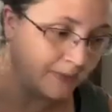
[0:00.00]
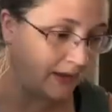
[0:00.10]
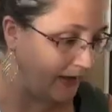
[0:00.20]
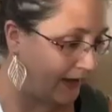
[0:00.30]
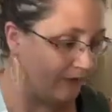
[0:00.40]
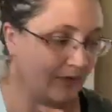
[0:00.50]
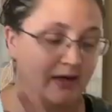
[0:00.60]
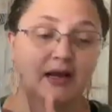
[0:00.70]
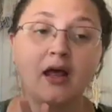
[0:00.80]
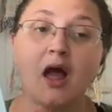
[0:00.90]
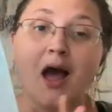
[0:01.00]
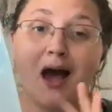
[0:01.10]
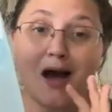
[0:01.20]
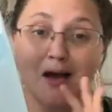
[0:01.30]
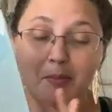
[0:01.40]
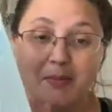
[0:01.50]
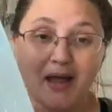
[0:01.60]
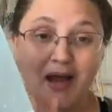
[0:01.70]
but I can't find it. Um,